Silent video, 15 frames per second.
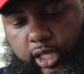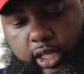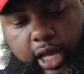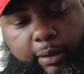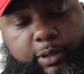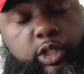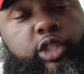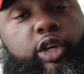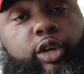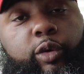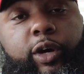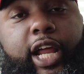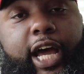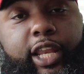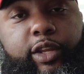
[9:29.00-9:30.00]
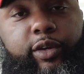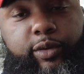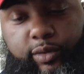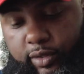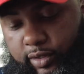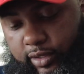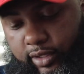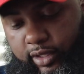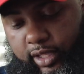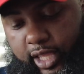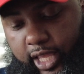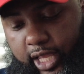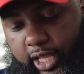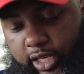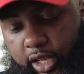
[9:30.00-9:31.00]
I'm gonna show you what I do,
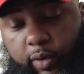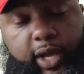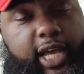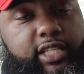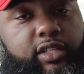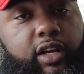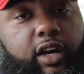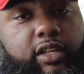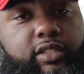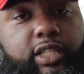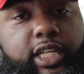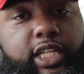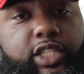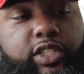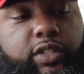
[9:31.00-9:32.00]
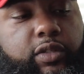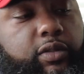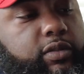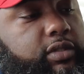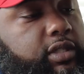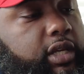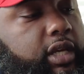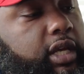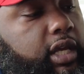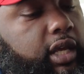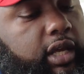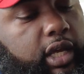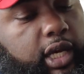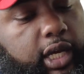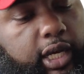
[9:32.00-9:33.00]
and no, it hasn't caused any issues
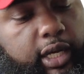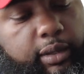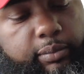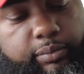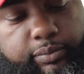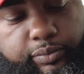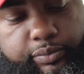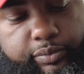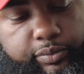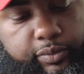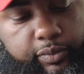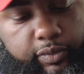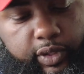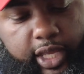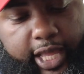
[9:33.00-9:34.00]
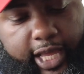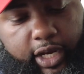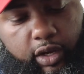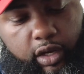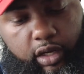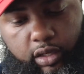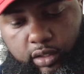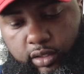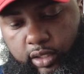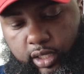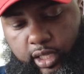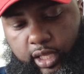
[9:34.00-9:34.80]
at all.